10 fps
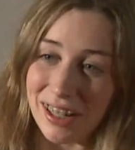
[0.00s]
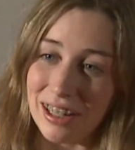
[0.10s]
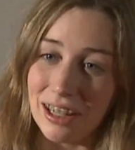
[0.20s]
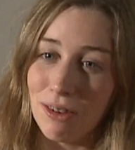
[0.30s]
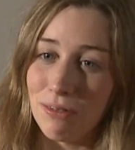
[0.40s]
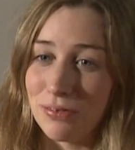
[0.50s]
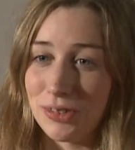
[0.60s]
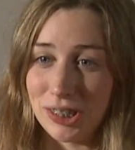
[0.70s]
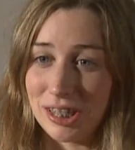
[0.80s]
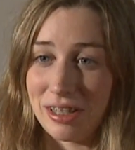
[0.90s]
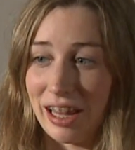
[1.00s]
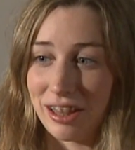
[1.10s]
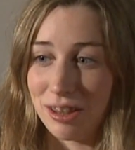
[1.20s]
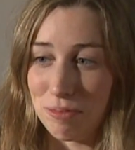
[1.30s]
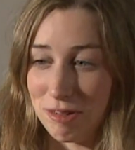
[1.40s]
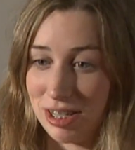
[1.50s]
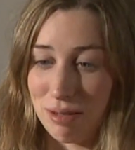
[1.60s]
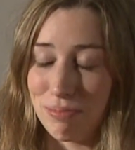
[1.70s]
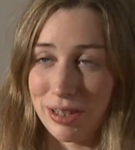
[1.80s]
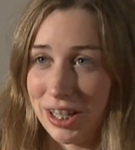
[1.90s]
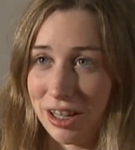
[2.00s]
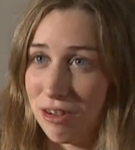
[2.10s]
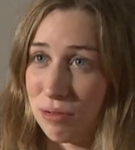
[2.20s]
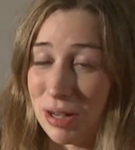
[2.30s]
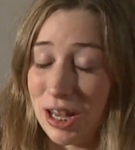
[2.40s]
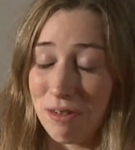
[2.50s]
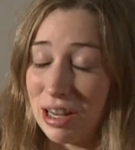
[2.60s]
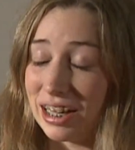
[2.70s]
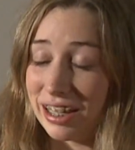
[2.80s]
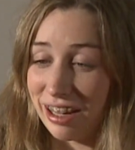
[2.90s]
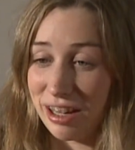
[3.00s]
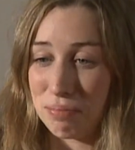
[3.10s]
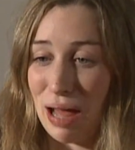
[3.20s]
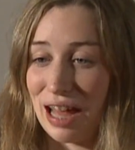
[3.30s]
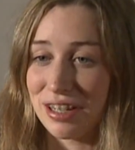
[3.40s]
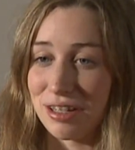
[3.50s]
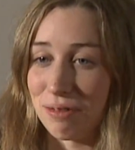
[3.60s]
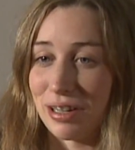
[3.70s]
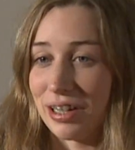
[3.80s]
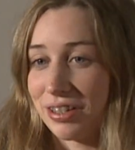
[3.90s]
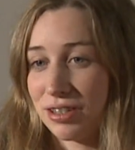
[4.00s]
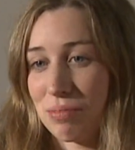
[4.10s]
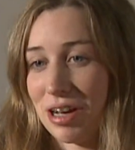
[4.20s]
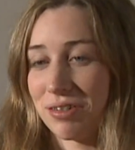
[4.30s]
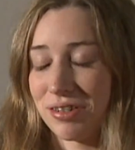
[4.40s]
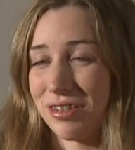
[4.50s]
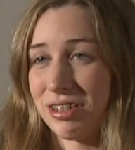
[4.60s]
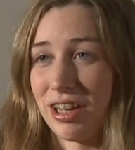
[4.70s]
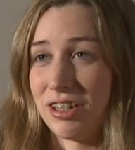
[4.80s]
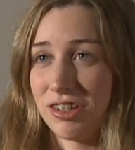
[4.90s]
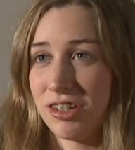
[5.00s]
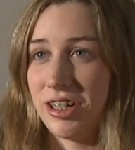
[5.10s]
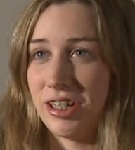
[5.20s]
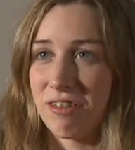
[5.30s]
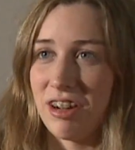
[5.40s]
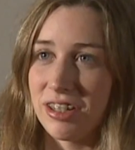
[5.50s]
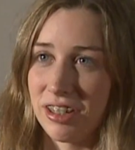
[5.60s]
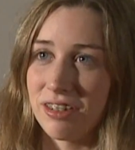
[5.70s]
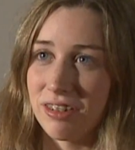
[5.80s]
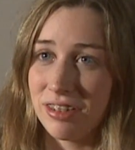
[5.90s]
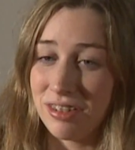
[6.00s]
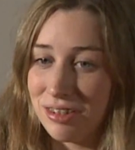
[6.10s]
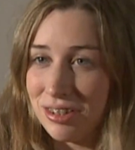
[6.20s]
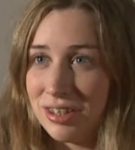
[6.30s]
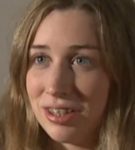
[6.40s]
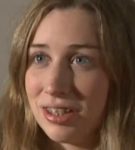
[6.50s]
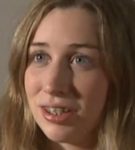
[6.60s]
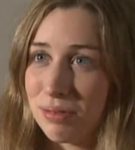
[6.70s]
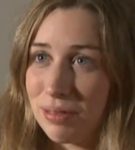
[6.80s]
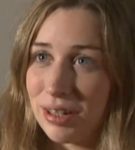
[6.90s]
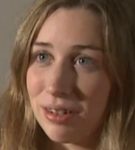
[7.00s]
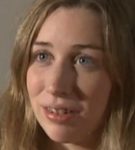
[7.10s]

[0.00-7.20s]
and I love just like the most simple thing you could make really, like pasta with like tomato sauce and then just cheese grated into it. That's about it